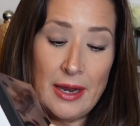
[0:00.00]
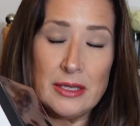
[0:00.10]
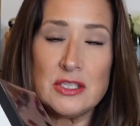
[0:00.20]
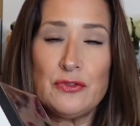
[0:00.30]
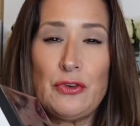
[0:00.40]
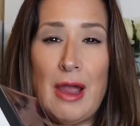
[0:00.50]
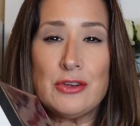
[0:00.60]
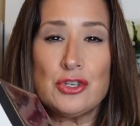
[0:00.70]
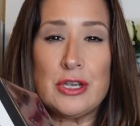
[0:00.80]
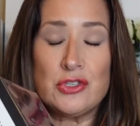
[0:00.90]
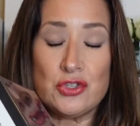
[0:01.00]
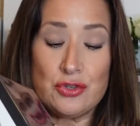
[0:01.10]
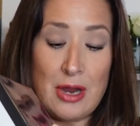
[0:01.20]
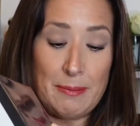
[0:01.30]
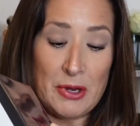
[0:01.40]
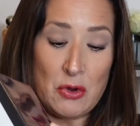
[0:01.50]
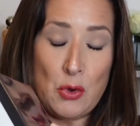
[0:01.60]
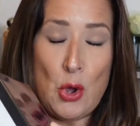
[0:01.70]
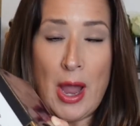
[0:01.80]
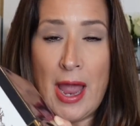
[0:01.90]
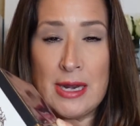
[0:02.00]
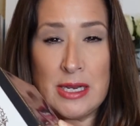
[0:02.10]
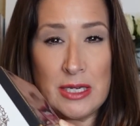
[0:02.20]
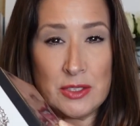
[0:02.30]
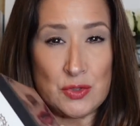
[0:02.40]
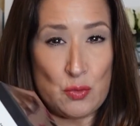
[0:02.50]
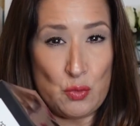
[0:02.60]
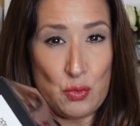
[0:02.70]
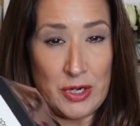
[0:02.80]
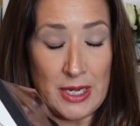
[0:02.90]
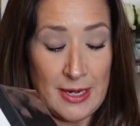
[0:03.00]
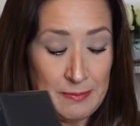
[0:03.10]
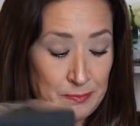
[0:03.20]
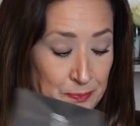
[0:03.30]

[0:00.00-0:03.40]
it's fresh, it's tropical, and it's woody.